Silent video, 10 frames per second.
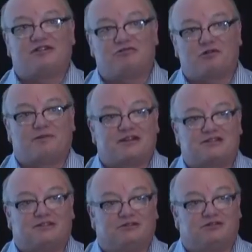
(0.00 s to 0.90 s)
robust
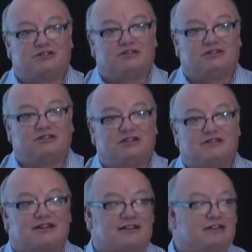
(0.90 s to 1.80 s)
solution
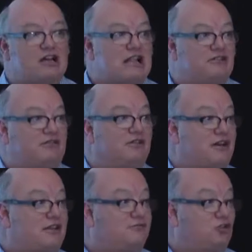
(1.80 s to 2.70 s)
that can tolerate a
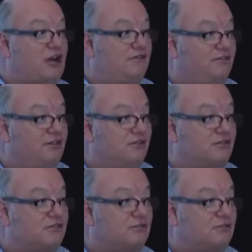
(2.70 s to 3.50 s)
lot of drive failures.